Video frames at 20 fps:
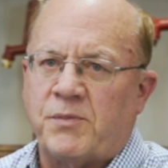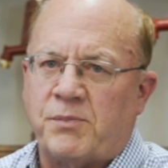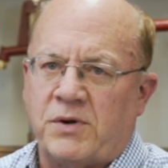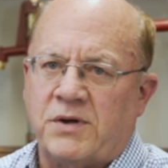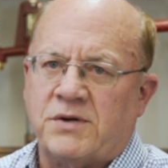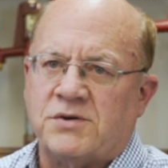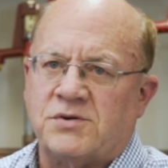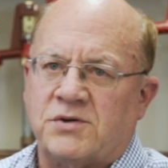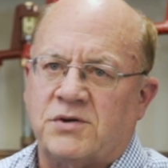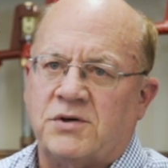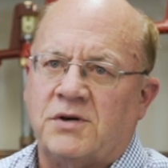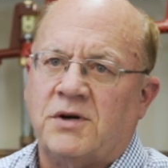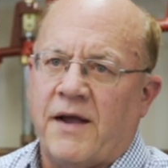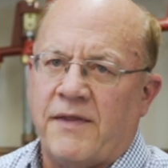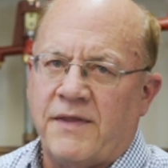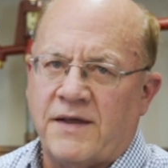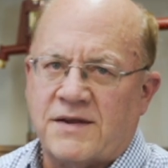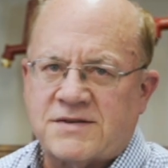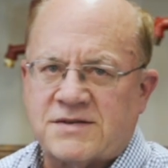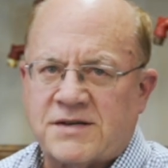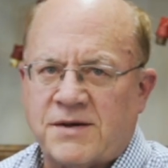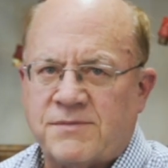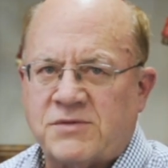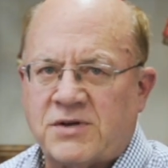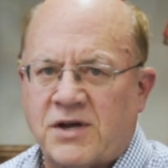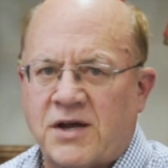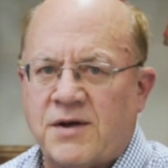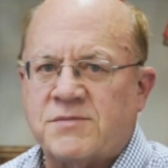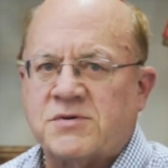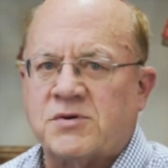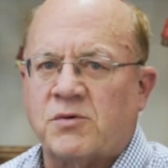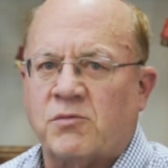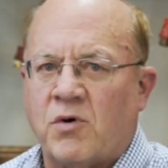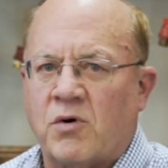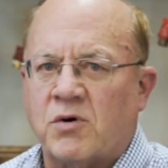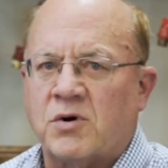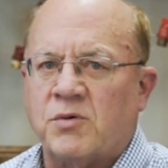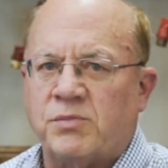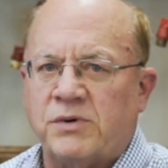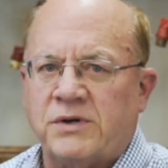the plunger, and then sometimes it
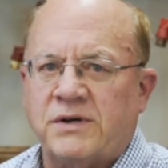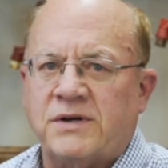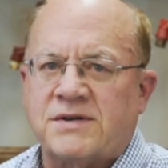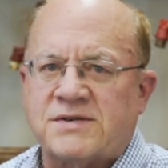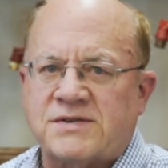won't completely